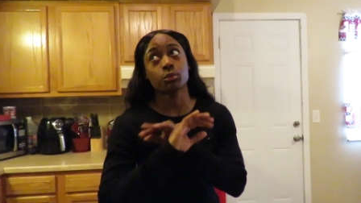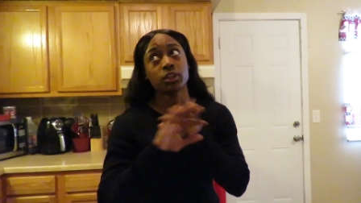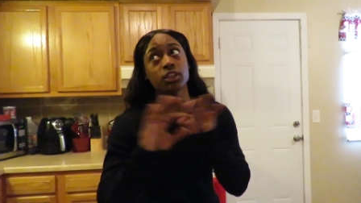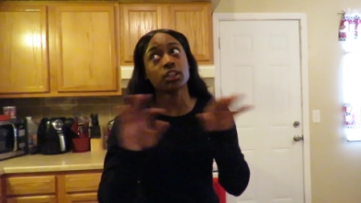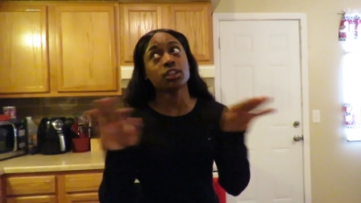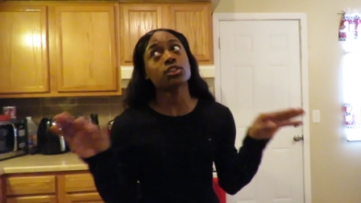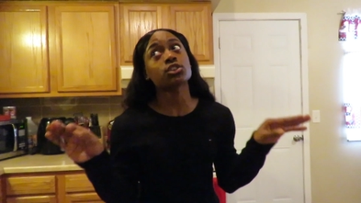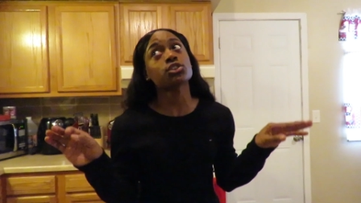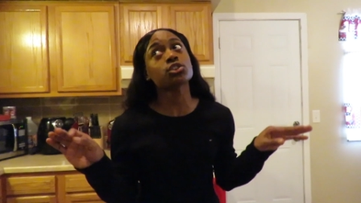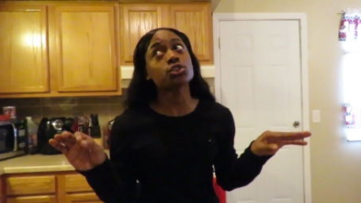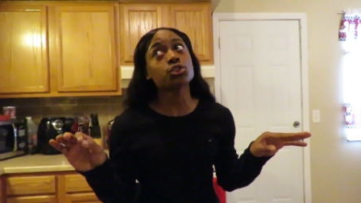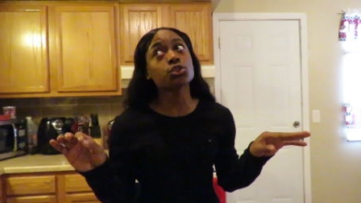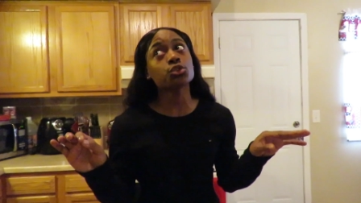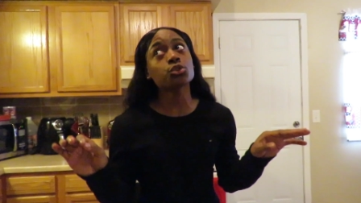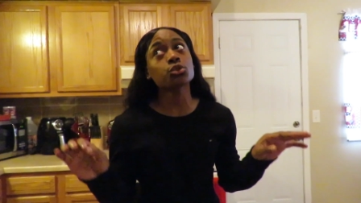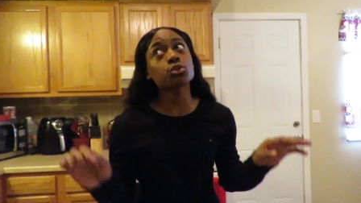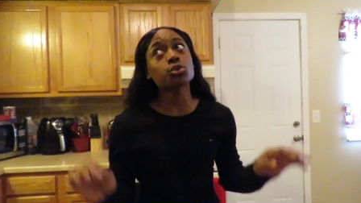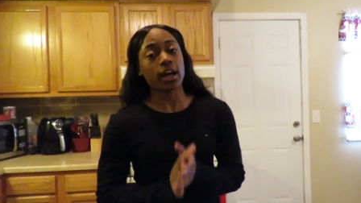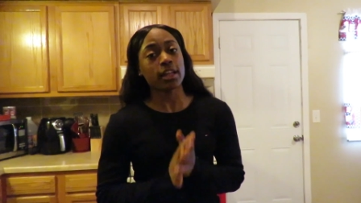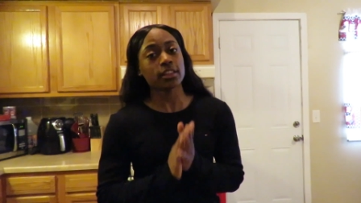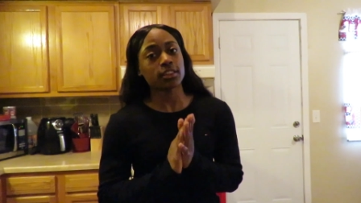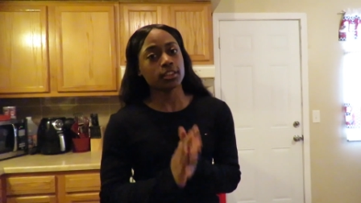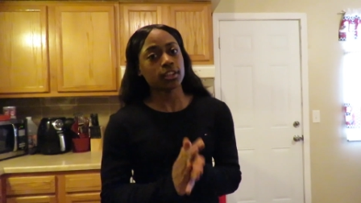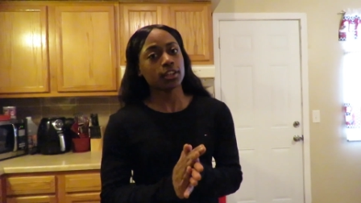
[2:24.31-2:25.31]
I want to get
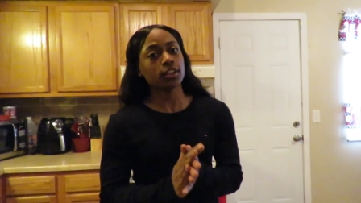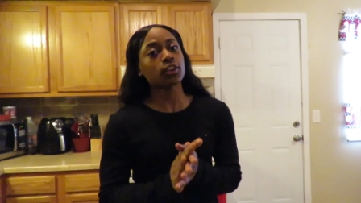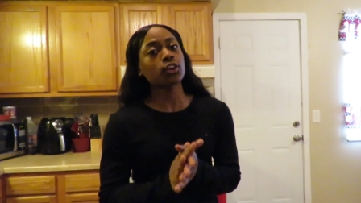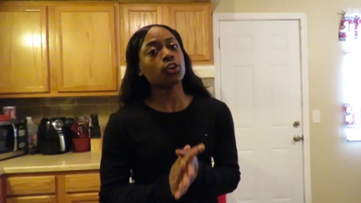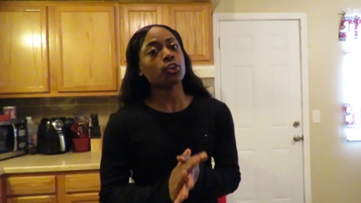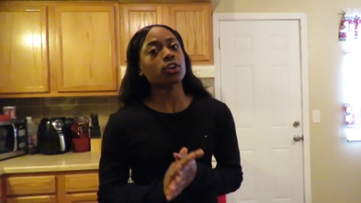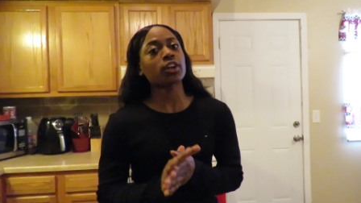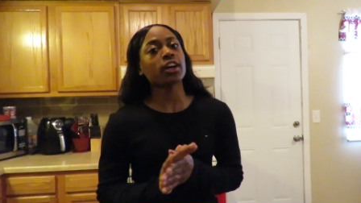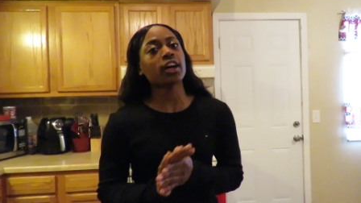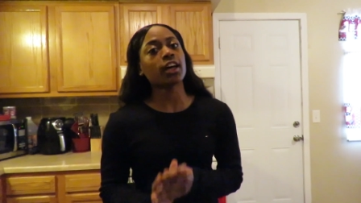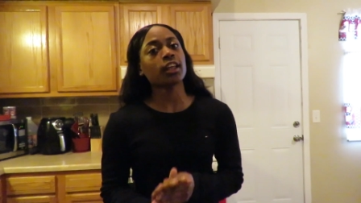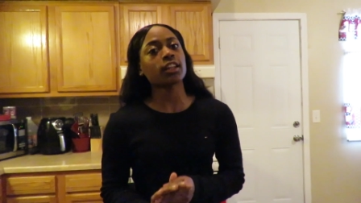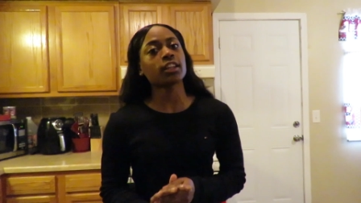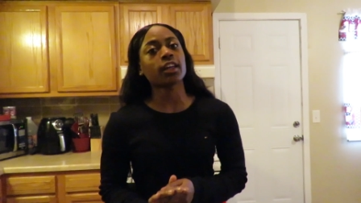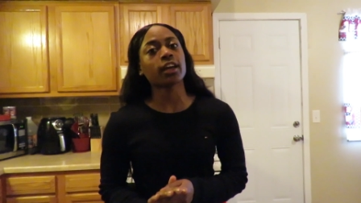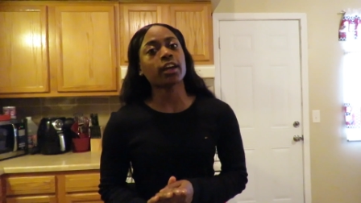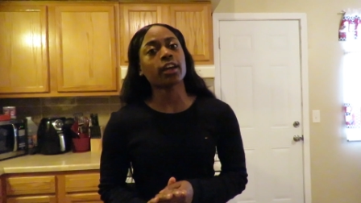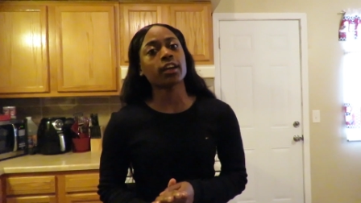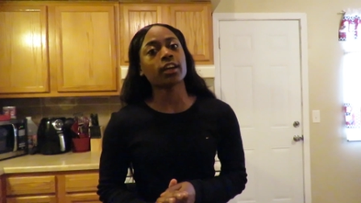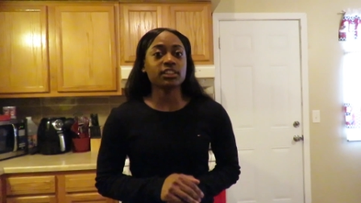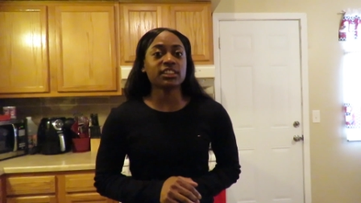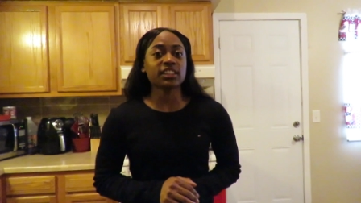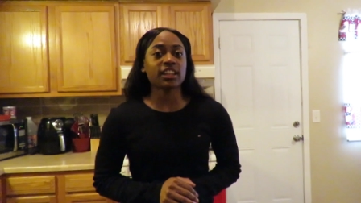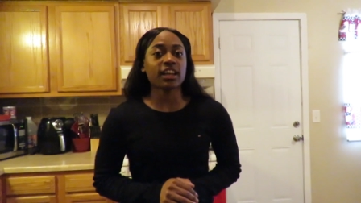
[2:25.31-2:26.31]
sued. I did go to
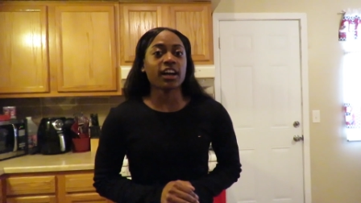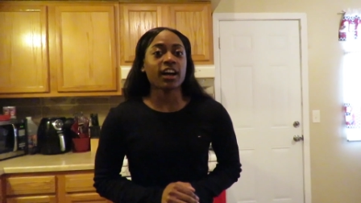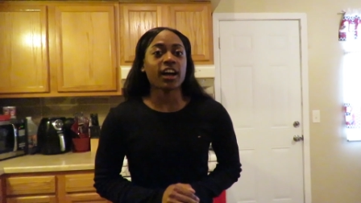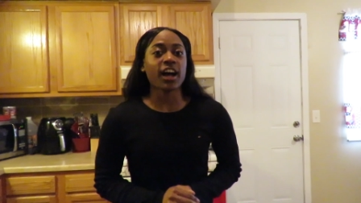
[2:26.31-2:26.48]
LA.